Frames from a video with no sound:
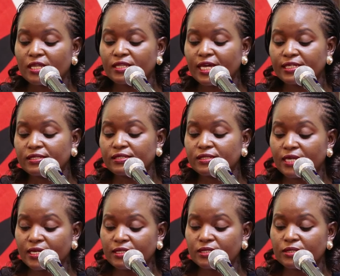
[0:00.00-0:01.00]
that
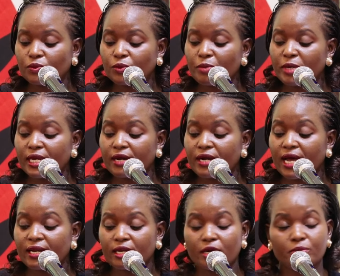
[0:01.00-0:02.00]
states women are
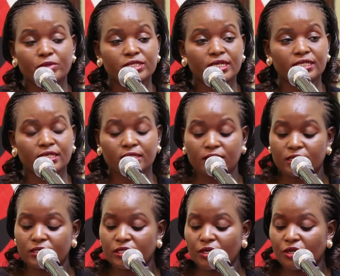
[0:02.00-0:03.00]
underrepresented
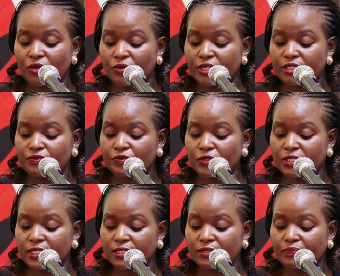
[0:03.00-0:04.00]
in security
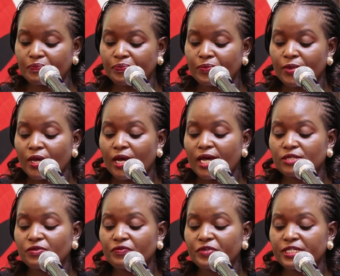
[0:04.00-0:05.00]
forces.
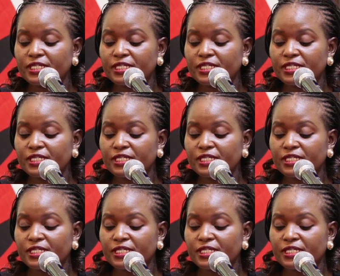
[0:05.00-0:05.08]
As of